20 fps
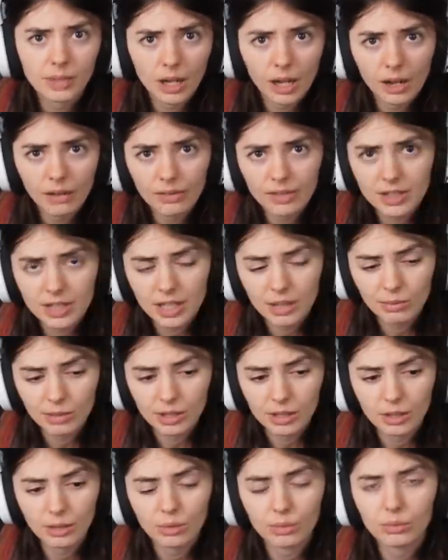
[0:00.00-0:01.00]
Obviously, we
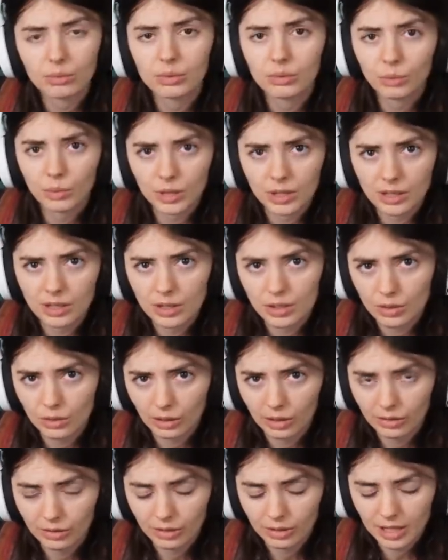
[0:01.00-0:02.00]
know what's in
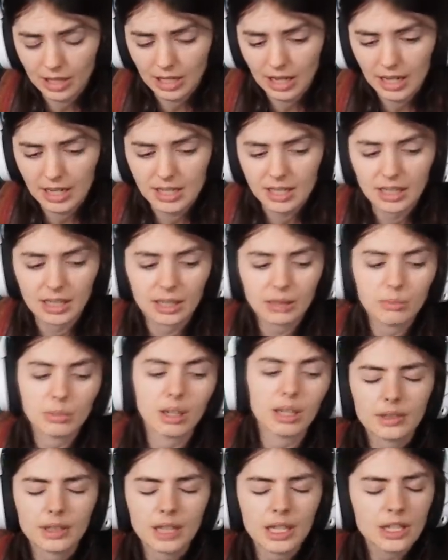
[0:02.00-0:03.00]
store for Cassian,
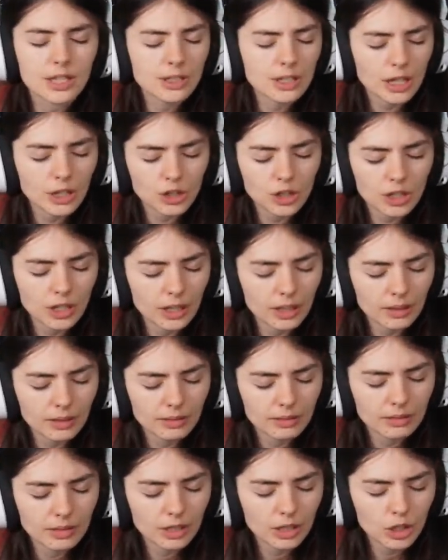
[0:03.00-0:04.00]
but he's such a
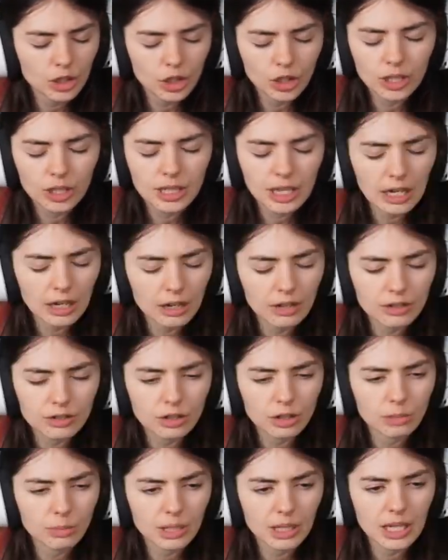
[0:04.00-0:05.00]
good
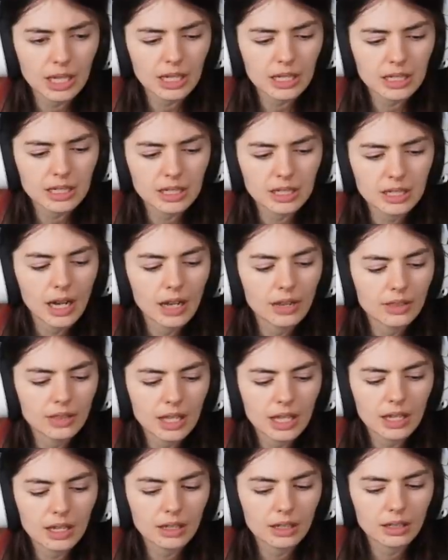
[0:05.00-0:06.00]
character because I
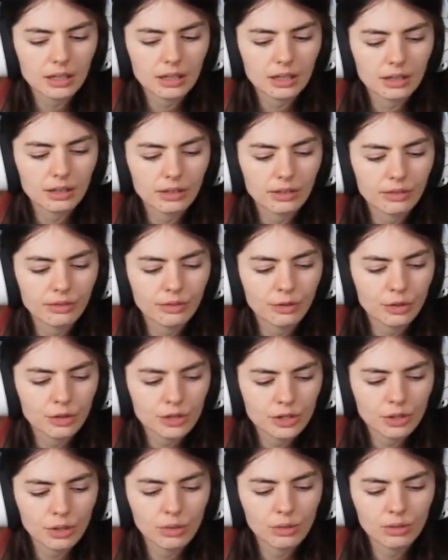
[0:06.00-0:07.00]
think for
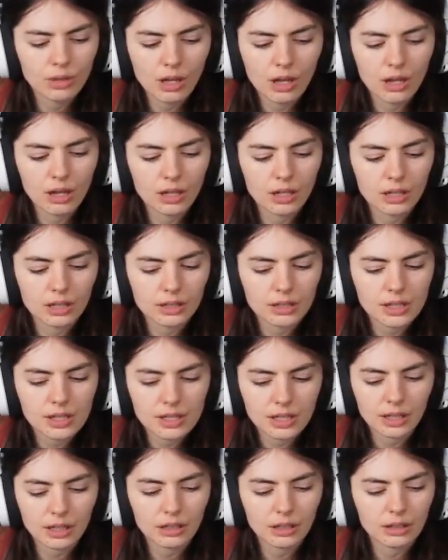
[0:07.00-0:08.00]
so long,
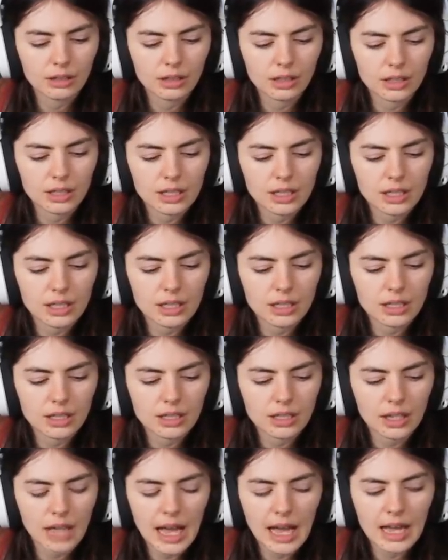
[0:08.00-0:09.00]
still,
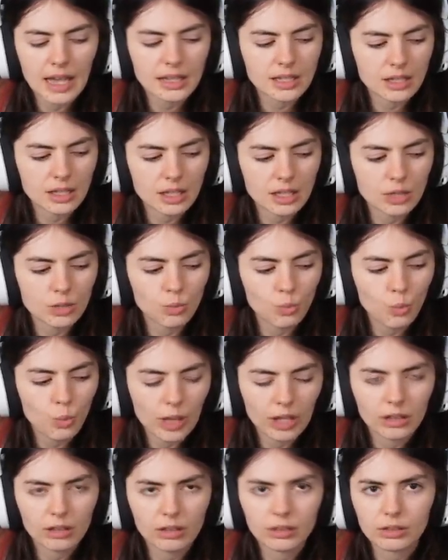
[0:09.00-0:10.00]
he has this
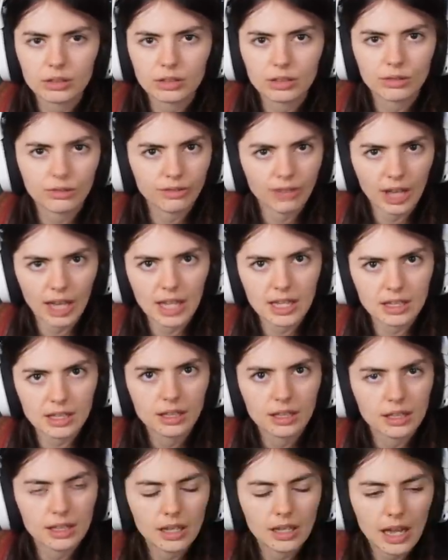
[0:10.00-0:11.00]
will to fight.
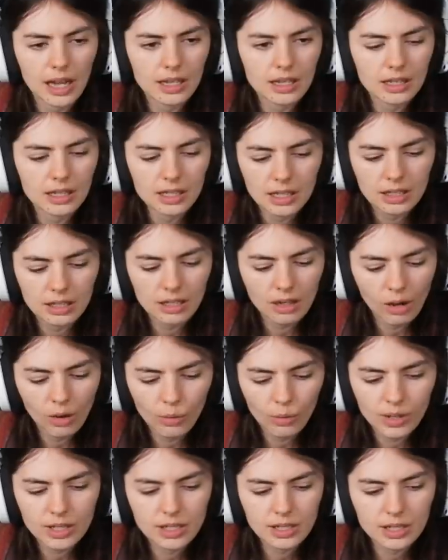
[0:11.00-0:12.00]
He
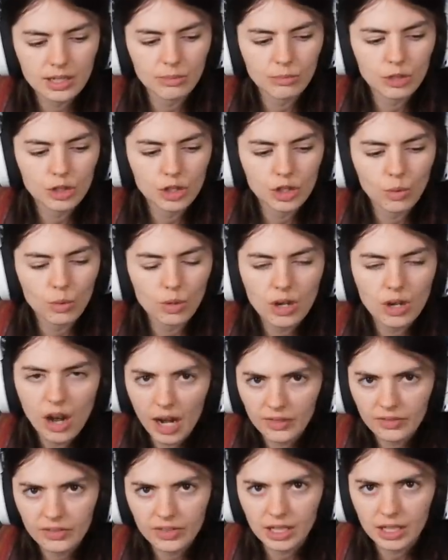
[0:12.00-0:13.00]
always seems so
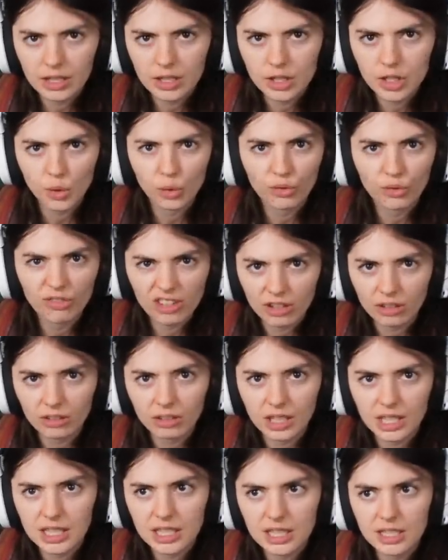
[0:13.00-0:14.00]
confident, so
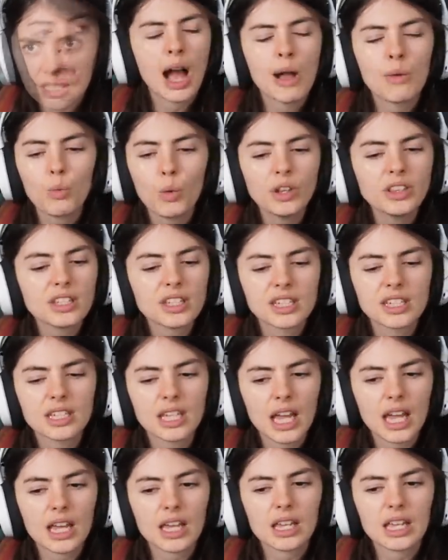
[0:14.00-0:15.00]
fearless. I wouldn't
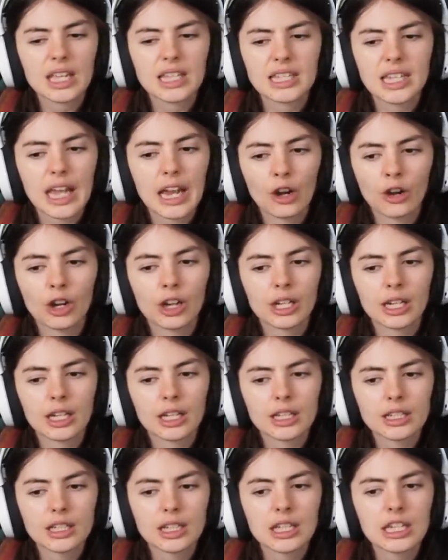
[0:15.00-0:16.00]
say it's
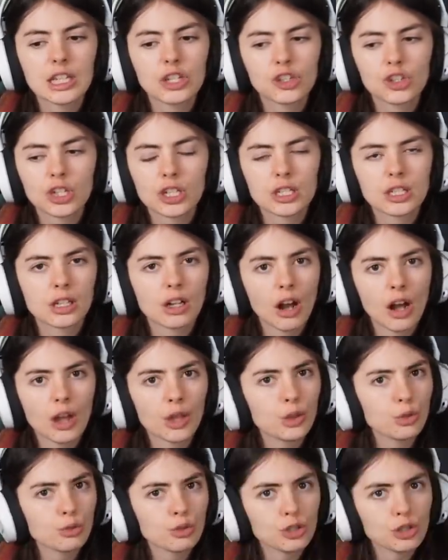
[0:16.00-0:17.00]
arrogance. He's just
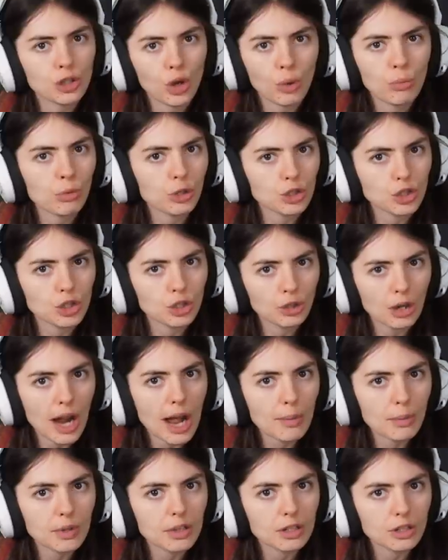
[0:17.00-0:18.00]
gone through so much
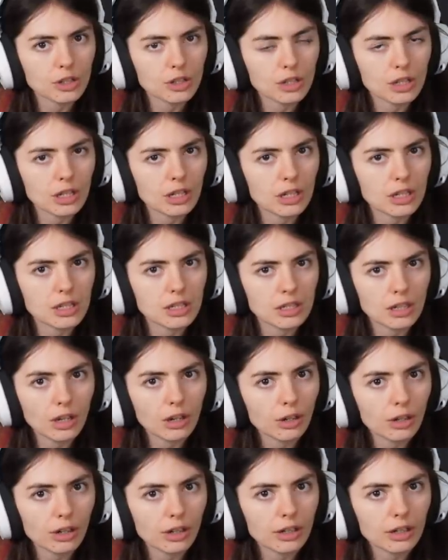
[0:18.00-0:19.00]
crap in his
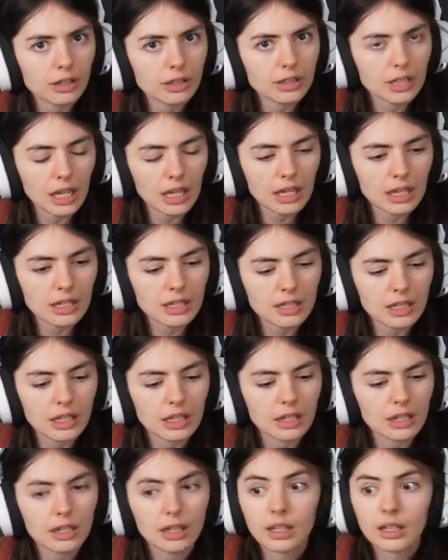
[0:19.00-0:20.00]
younger days,
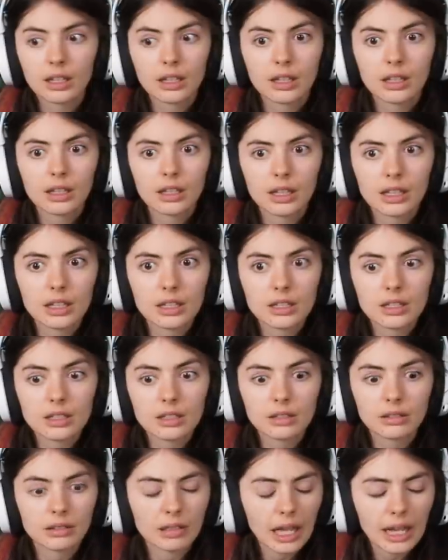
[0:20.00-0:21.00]
in
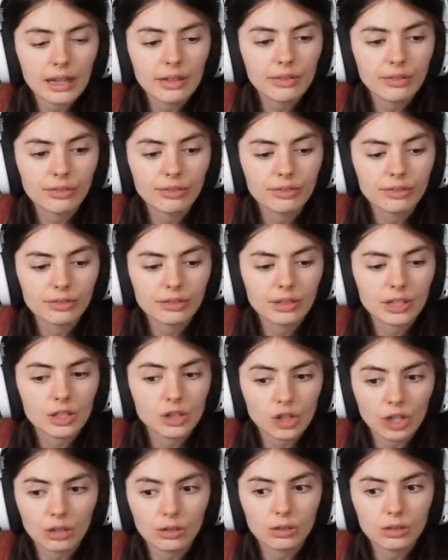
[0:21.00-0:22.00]
his life in
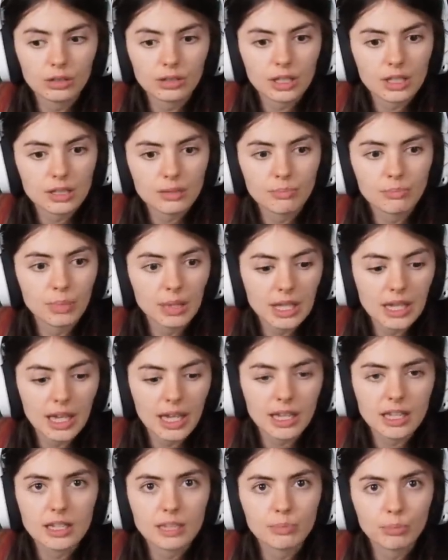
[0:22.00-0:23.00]
general, this
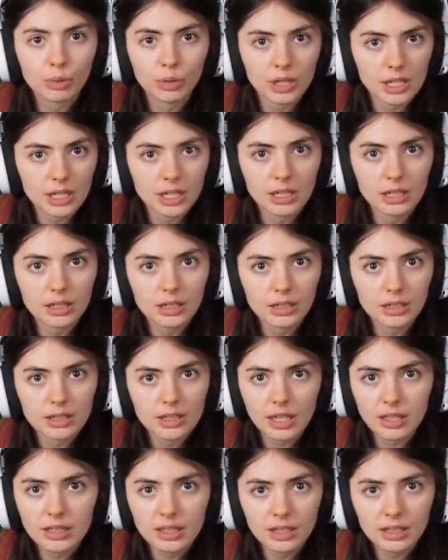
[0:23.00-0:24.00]
BS prison
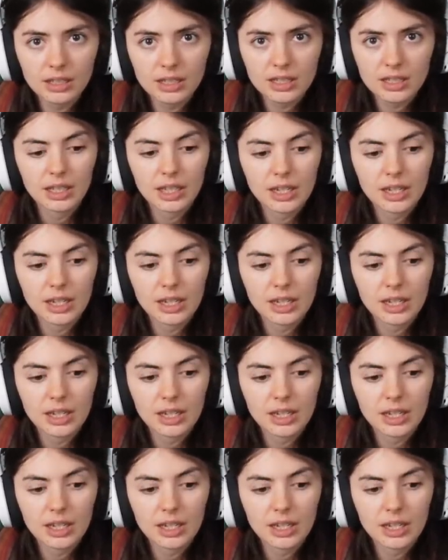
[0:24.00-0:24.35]
sentence.